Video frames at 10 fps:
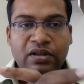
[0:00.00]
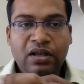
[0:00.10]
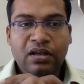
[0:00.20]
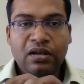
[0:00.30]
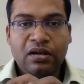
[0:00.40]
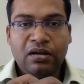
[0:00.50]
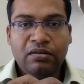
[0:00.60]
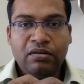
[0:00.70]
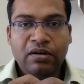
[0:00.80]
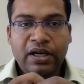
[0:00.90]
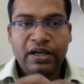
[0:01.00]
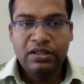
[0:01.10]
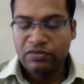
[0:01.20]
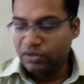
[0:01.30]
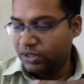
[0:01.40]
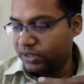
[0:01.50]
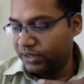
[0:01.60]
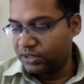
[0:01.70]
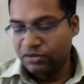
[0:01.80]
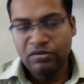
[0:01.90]
the details for the
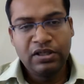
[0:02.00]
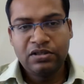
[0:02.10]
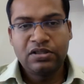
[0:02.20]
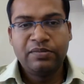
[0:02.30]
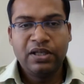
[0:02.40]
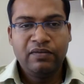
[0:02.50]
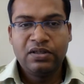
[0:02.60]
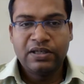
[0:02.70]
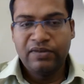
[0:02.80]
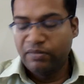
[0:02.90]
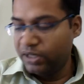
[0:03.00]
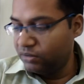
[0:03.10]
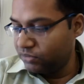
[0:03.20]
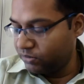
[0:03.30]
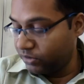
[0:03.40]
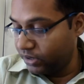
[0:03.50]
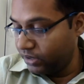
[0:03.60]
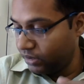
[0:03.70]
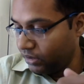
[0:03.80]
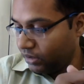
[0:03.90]
transaction. So this is something which everybody knows about it,
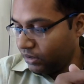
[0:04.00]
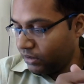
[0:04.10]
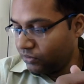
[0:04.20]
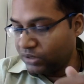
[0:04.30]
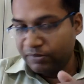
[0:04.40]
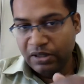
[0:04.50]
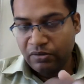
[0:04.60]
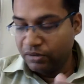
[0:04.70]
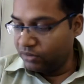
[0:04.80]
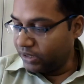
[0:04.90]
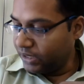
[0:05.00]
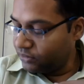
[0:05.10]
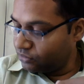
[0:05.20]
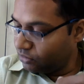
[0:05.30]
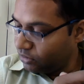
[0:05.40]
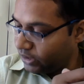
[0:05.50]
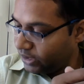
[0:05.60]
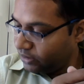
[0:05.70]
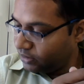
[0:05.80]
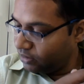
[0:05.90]
so I'm not going on that. So
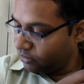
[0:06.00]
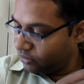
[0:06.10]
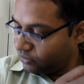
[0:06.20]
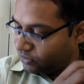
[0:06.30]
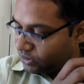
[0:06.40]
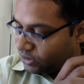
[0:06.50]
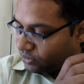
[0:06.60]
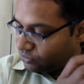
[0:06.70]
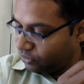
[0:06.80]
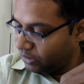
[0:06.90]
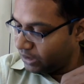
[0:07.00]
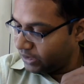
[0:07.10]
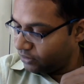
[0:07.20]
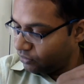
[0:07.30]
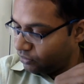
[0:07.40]
here the controversies could be like